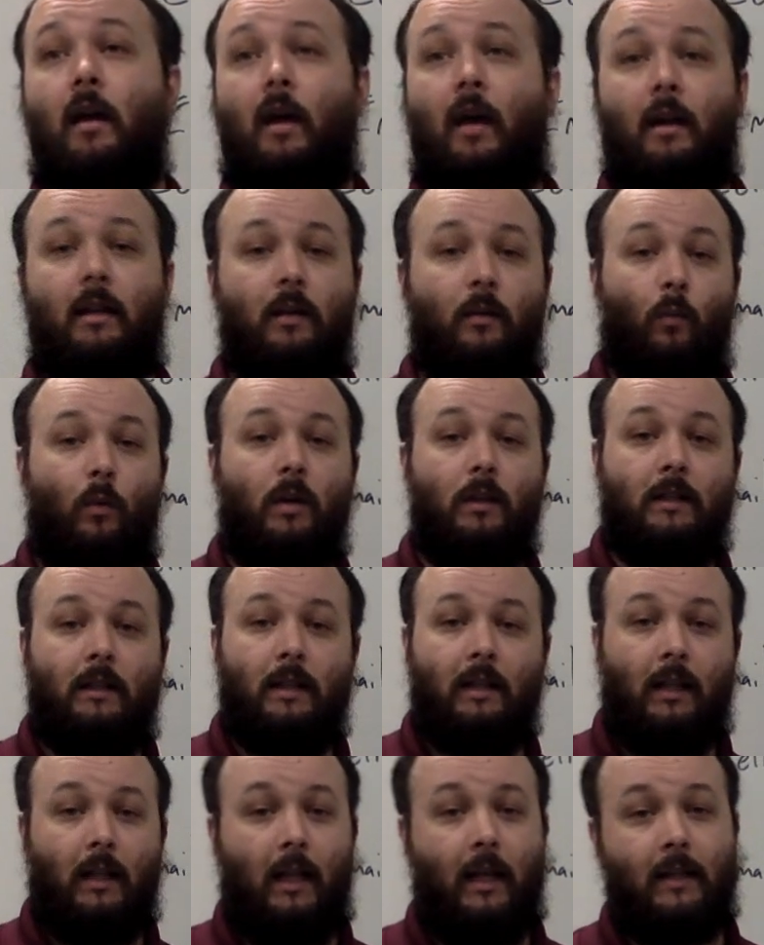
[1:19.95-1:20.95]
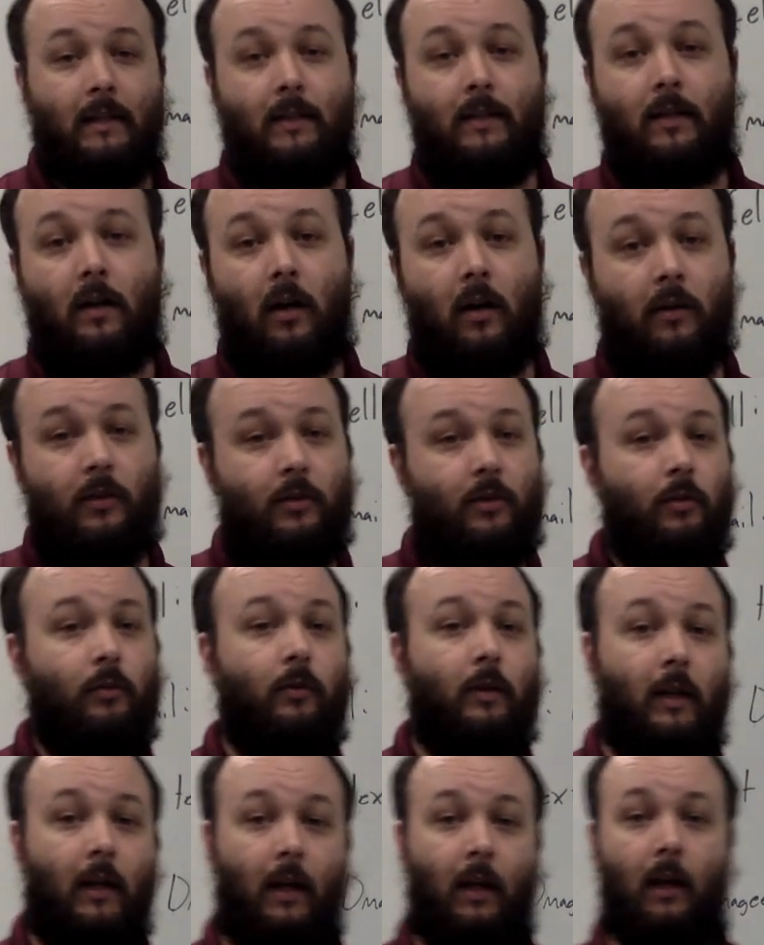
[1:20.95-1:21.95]
And then once class starts, you
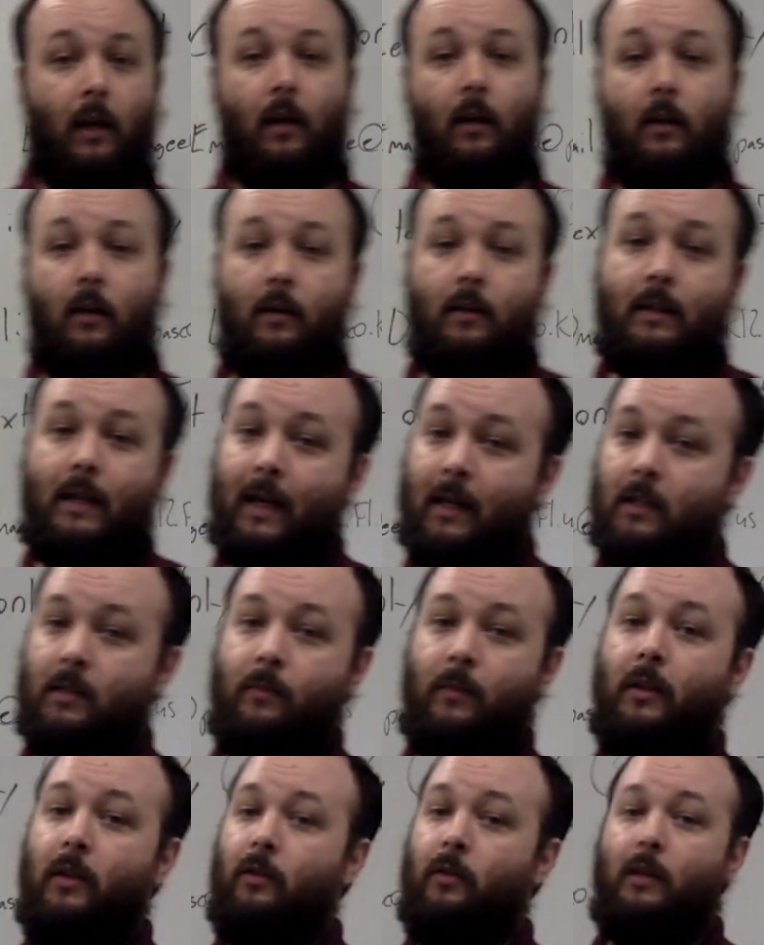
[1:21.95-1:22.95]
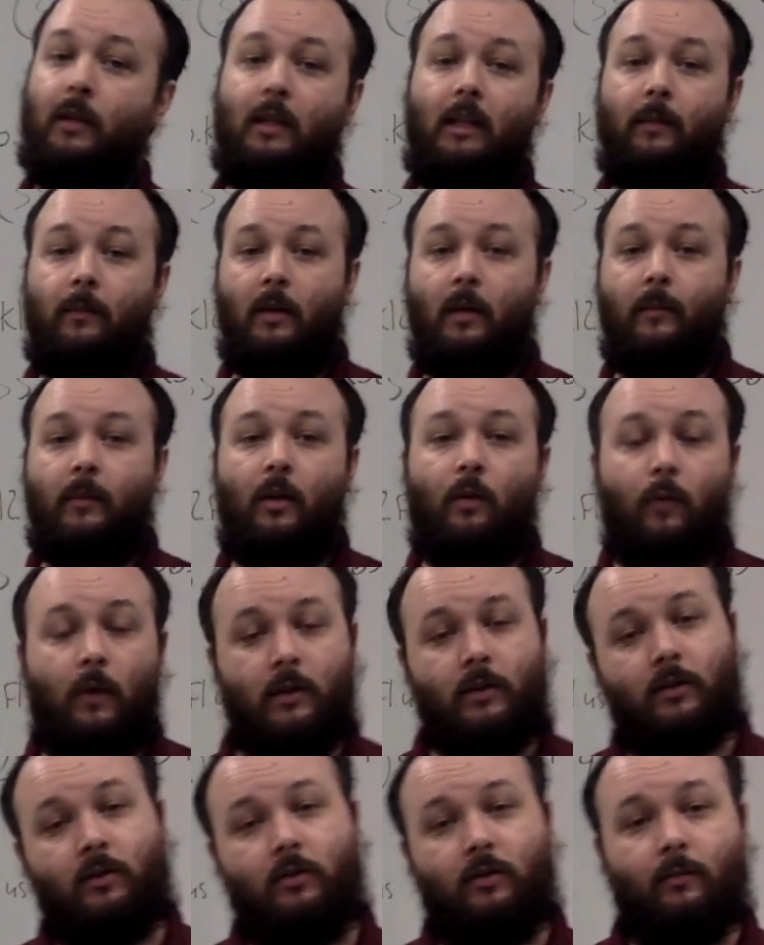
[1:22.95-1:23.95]
can text me, you can email me
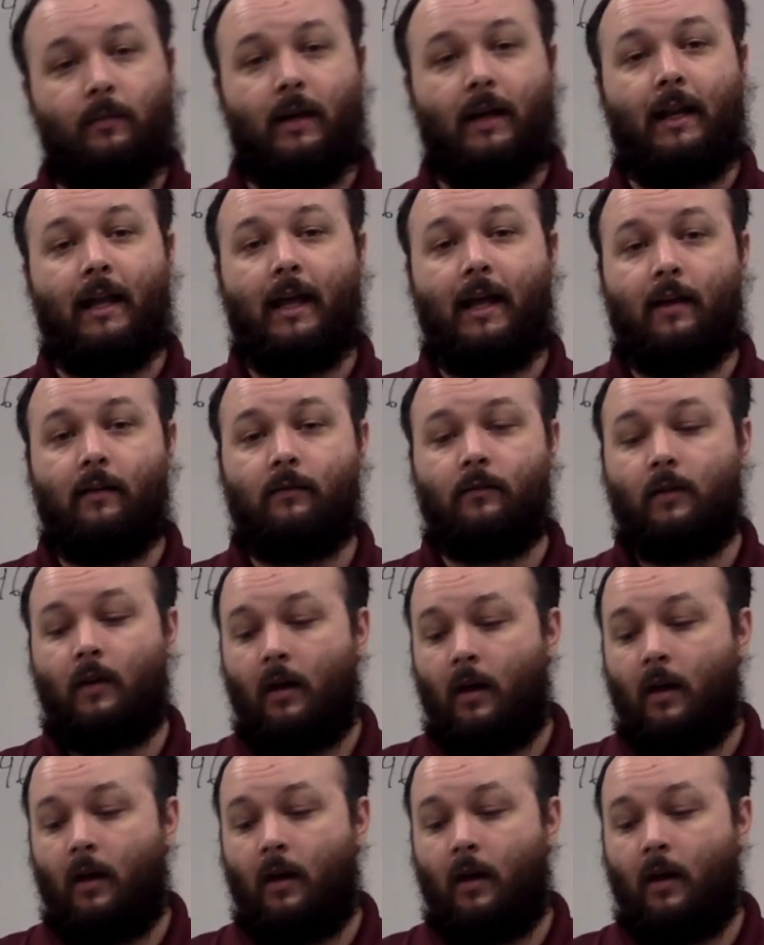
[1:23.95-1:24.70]
questions you might have.